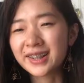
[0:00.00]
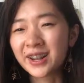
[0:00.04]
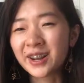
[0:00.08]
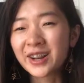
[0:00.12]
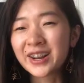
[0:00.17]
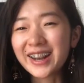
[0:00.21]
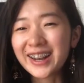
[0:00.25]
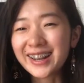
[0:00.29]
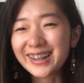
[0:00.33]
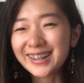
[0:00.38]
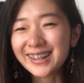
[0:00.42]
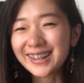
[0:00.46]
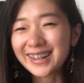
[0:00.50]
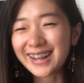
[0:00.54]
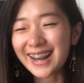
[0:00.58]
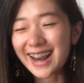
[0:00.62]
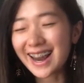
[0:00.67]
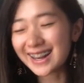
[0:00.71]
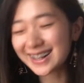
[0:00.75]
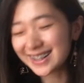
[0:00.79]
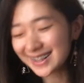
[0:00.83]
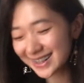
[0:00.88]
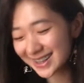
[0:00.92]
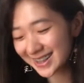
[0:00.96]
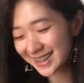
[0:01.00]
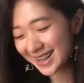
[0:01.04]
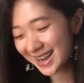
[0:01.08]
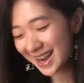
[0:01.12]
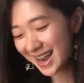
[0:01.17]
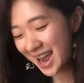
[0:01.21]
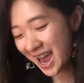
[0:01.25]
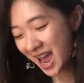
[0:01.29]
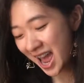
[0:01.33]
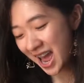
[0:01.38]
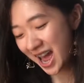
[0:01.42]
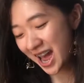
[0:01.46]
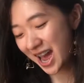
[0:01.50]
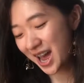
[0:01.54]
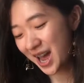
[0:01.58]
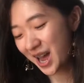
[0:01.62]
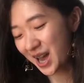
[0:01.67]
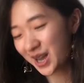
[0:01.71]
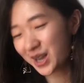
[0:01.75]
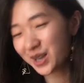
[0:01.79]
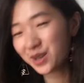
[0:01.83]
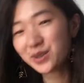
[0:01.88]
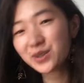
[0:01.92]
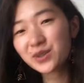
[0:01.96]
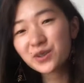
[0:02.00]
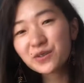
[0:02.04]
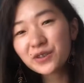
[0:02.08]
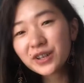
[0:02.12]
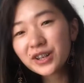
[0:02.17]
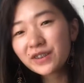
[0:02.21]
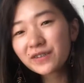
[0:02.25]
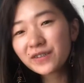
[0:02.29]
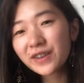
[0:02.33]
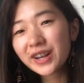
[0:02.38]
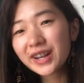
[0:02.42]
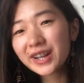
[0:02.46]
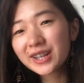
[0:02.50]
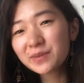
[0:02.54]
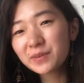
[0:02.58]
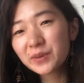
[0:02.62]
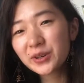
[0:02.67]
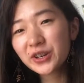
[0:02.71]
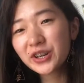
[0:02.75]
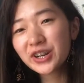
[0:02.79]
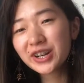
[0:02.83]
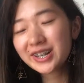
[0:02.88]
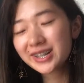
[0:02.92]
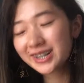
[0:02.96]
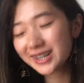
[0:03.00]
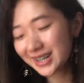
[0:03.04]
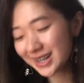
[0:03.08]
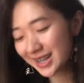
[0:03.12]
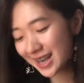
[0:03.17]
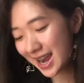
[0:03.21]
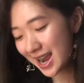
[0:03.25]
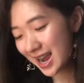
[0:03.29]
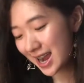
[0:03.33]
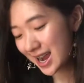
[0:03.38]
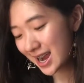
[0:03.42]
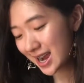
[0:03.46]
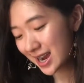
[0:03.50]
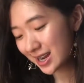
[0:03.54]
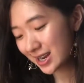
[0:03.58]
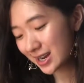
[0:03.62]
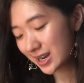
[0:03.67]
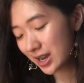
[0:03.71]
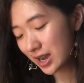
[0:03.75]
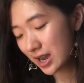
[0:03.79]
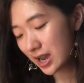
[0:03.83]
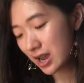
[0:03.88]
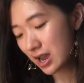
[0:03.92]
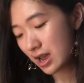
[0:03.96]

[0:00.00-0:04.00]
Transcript: learning to dance. It was a really fun experience, and